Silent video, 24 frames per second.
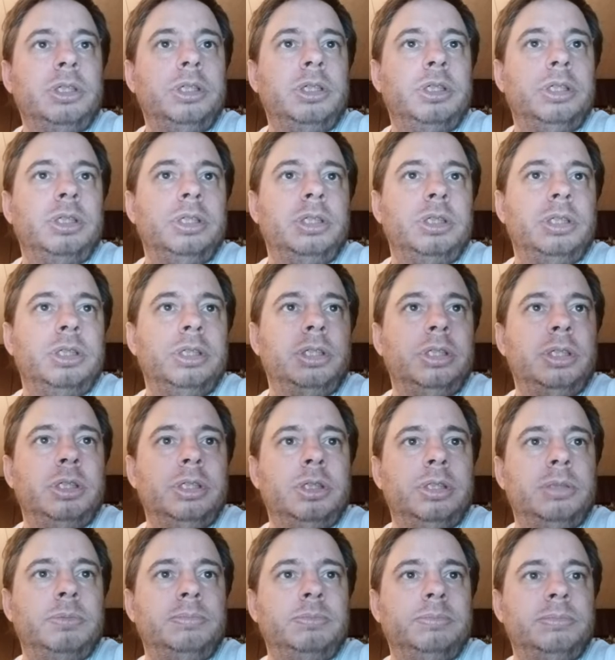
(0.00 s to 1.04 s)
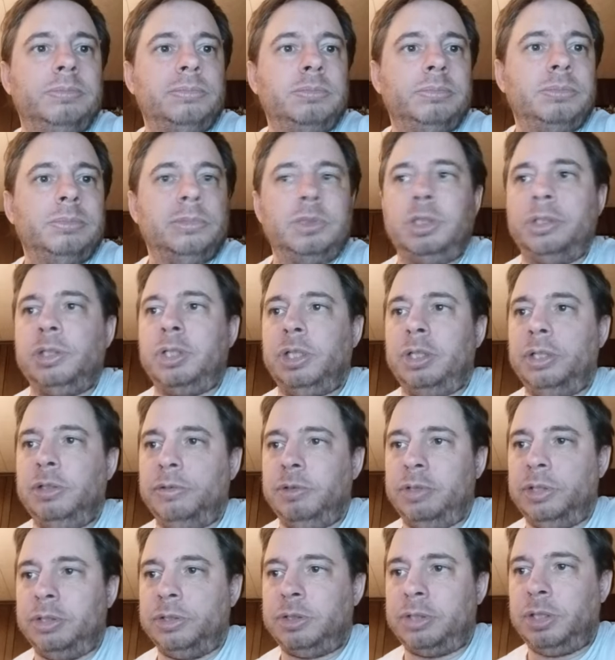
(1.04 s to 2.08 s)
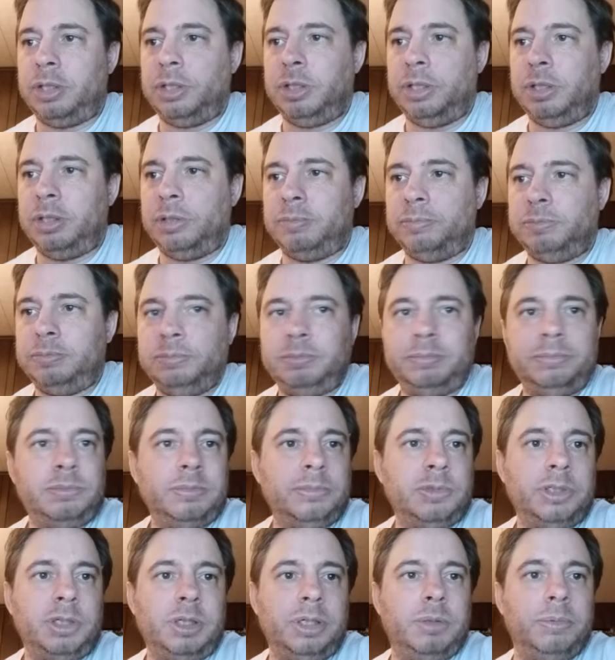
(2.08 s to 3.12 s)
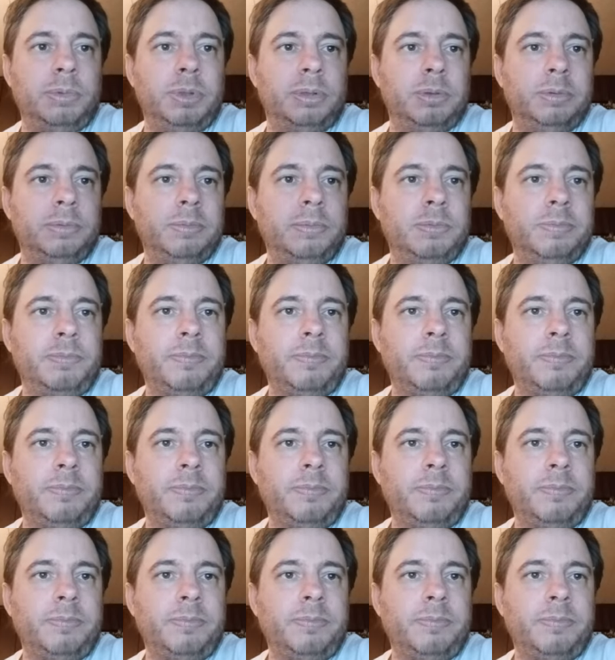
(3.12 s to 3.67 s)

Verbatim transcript: Uh, um, okay, here it is. I uh, I went